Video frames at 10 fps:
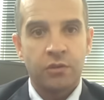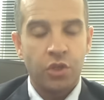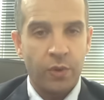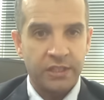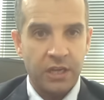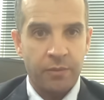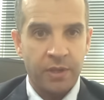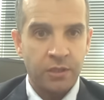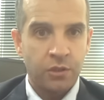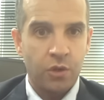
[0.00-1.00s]
us
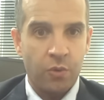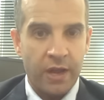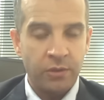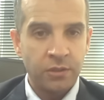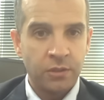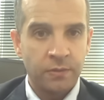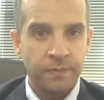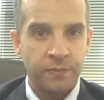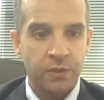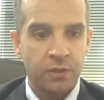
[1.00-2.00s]
army to go out
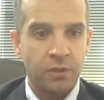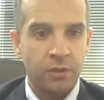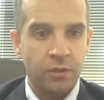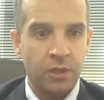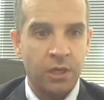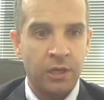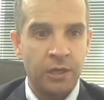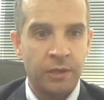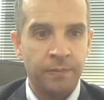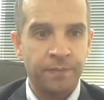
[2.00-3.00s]

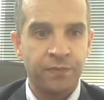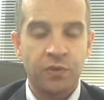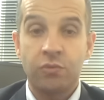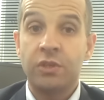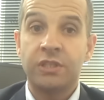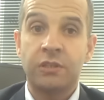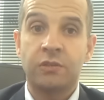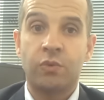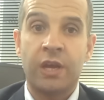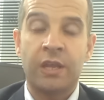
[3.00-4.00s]
um,
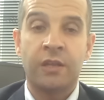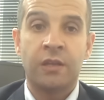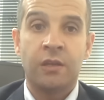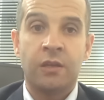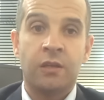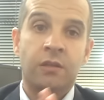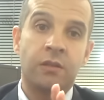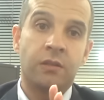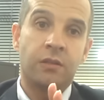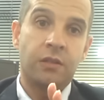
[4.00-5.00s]
reasons why
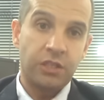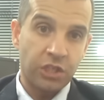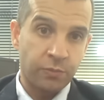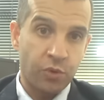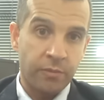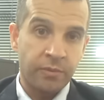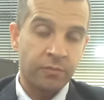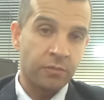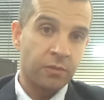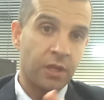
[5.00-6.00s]
teachers
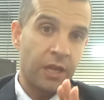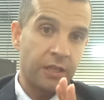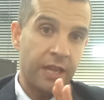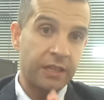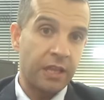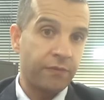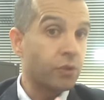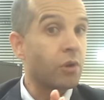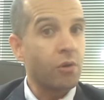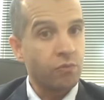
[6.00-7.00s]
problem and they are there for
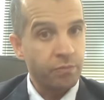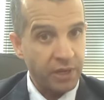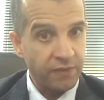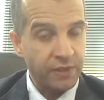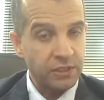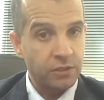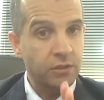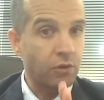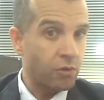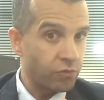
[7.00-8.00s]
their own benefits
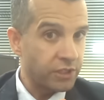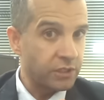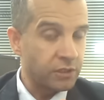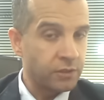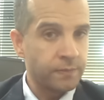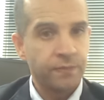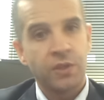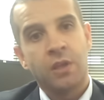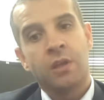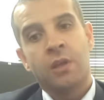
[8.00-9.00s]
their own reasons
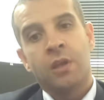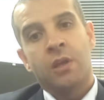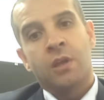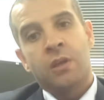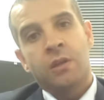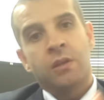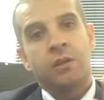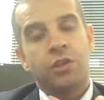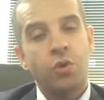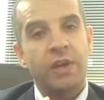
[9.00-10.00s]

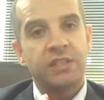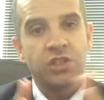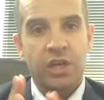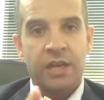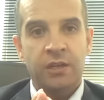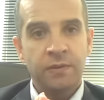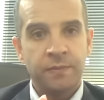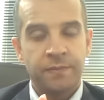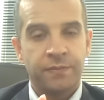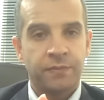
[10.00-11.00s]
us and china
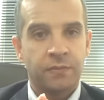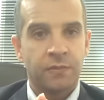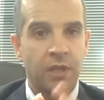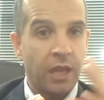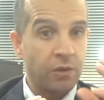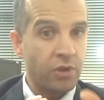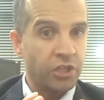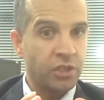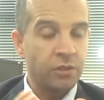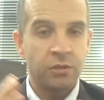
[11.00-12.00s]
and
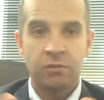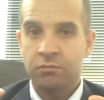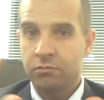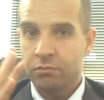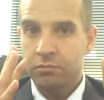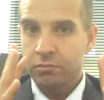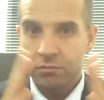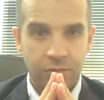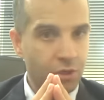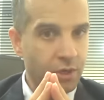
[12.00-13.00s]
russia
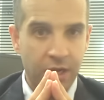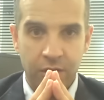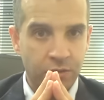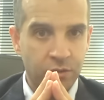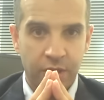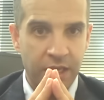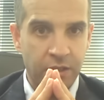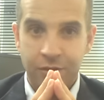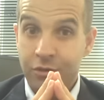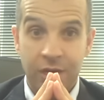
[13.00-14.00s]
don't get along together
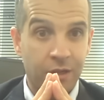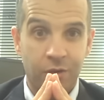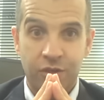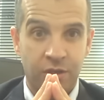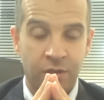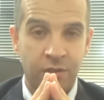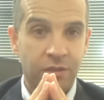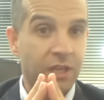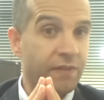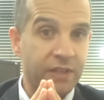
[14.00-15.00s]
don't get along good
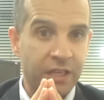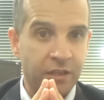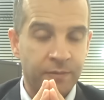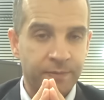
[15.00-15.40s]
they never did